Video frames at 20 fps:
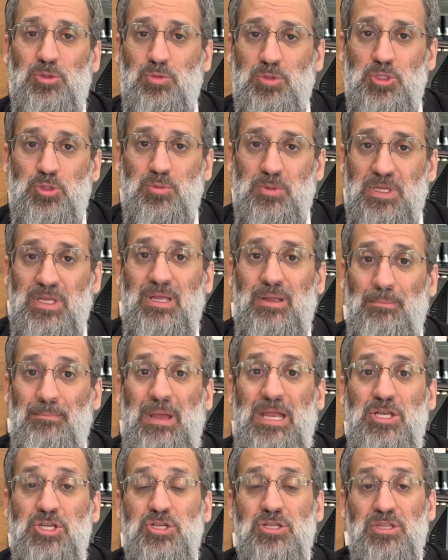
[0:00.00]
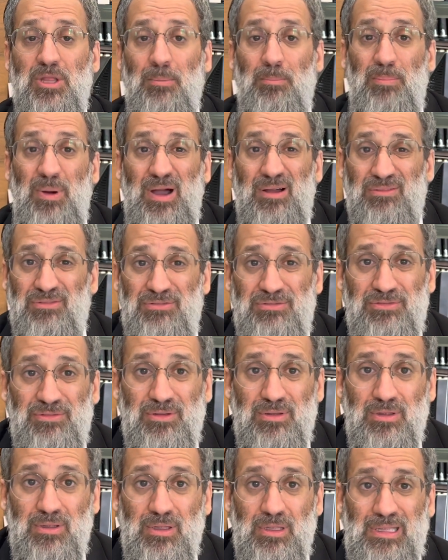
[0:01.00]
which we mentioned above,
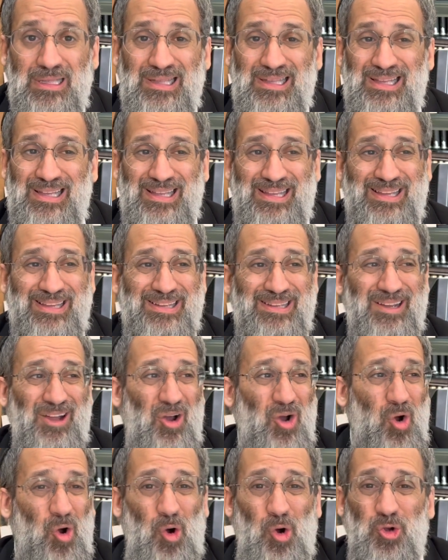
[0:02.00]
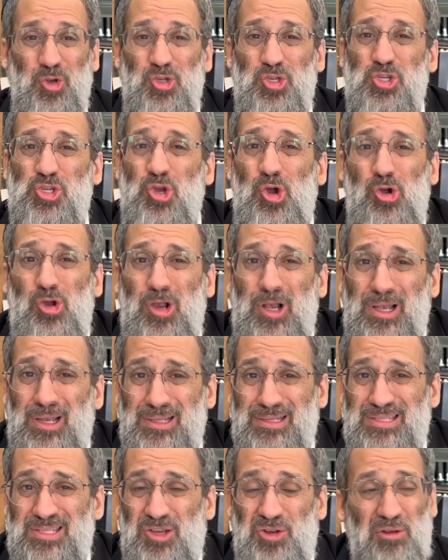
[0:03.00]
on
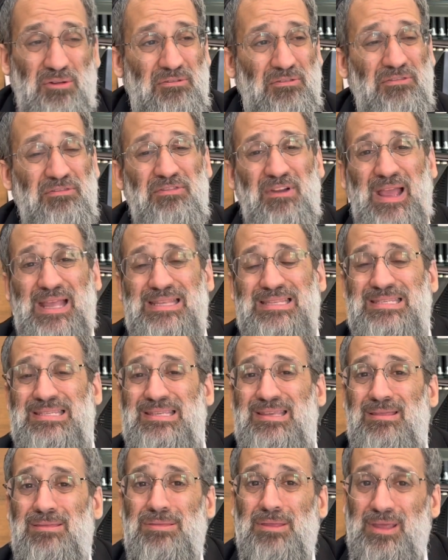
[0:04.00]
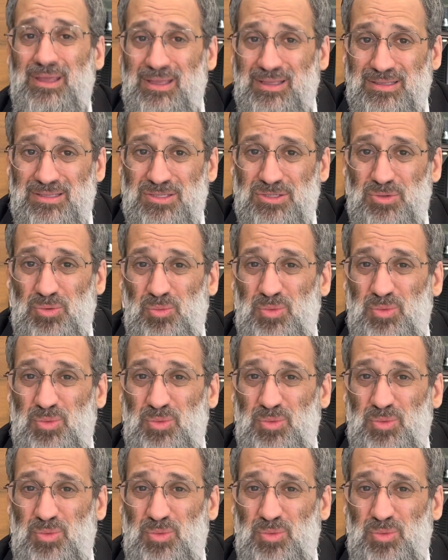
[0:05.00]
chocolates and on fancy things,